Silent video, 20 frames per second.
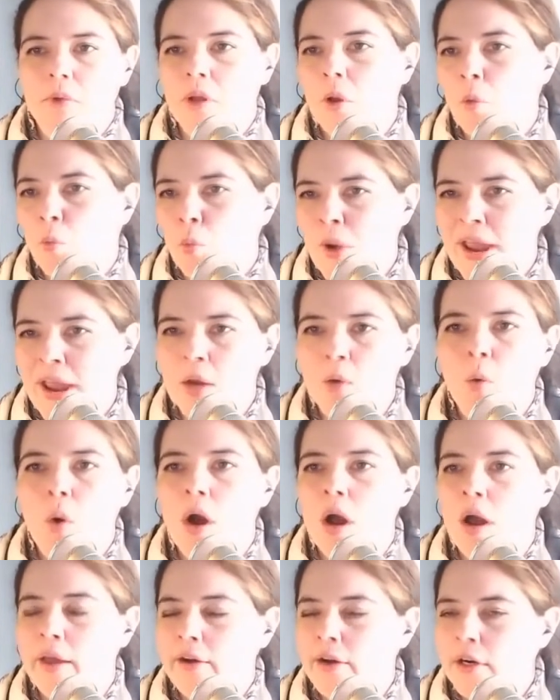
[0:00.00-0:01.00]

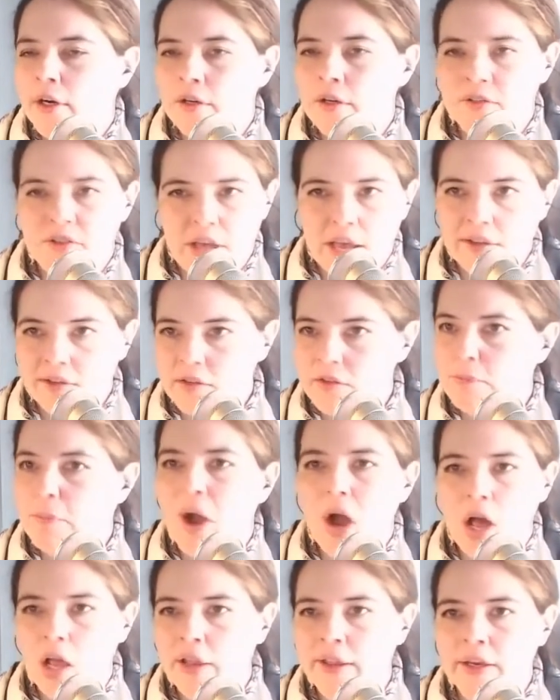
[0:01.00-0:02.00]
rainwater, dust,
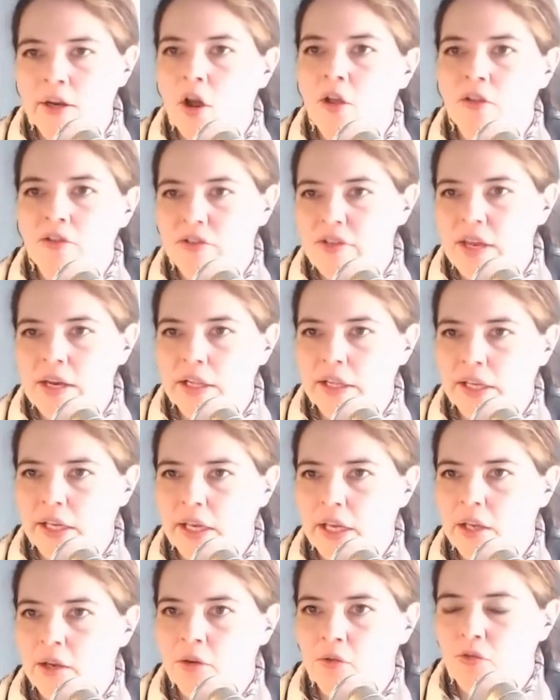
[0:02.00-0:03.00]
pollen, all
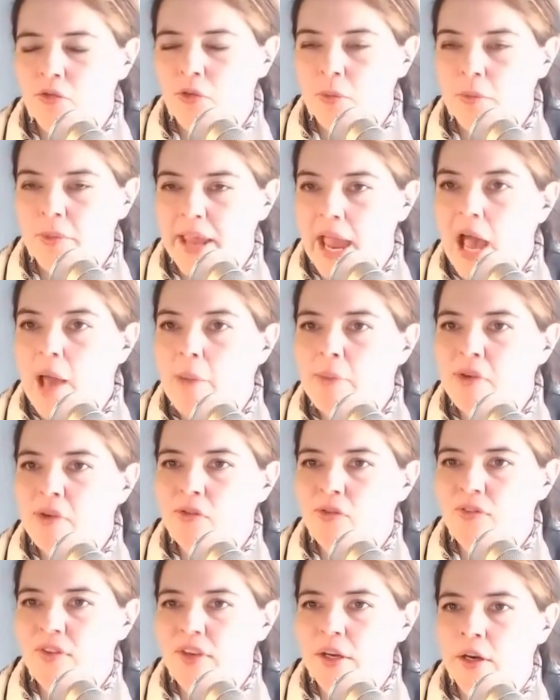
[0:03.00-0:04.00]
settling in from the
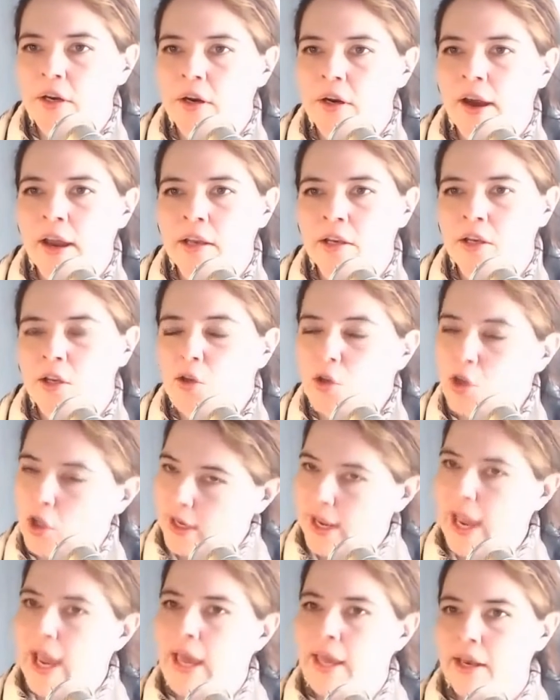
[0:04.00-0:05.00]
atmosphere, and you
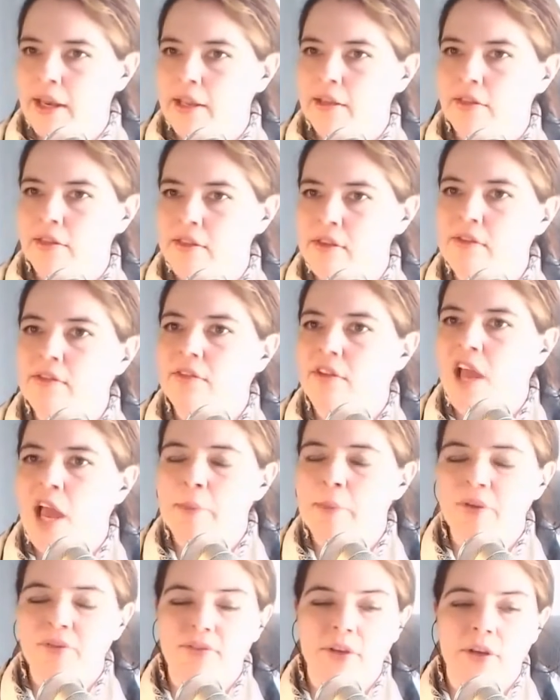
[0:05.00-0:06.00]
look at it this
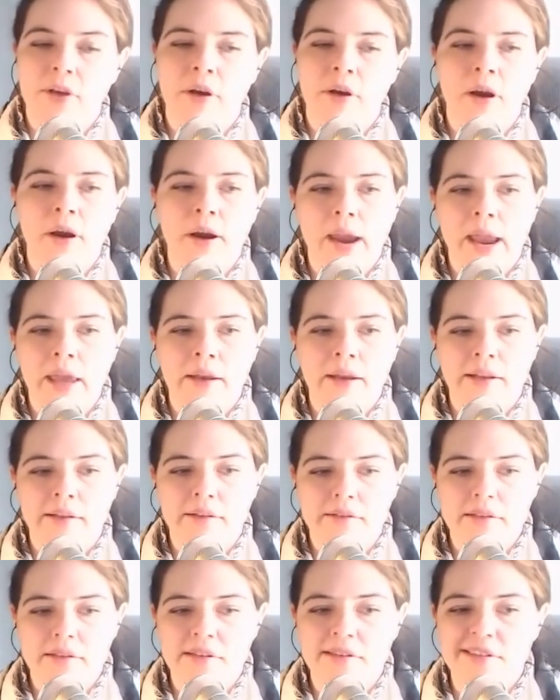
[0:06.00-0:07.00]
time of year and
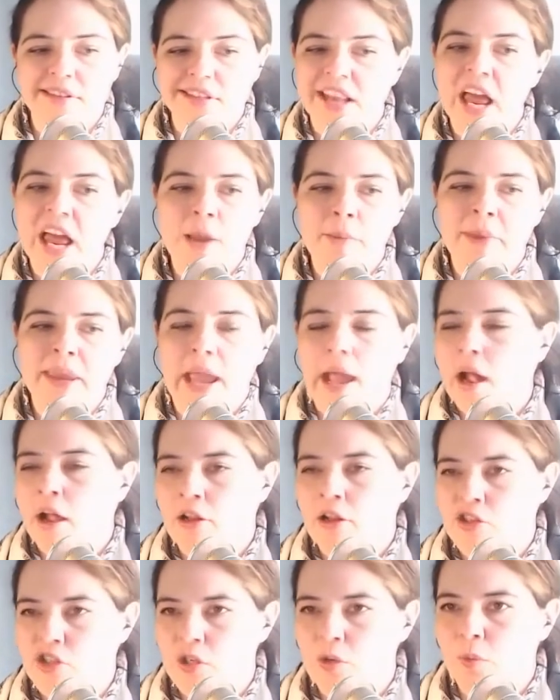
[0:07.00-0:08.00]
it's this slimy,
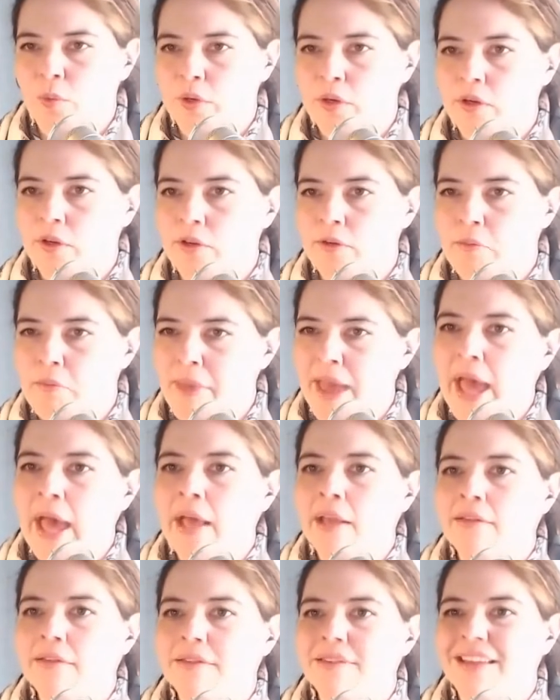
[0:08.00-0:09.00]
algae riddled
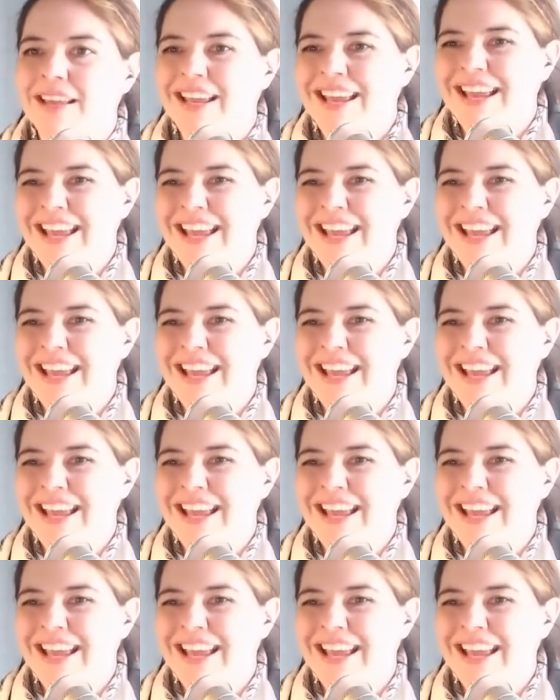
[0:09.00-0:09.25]
mess.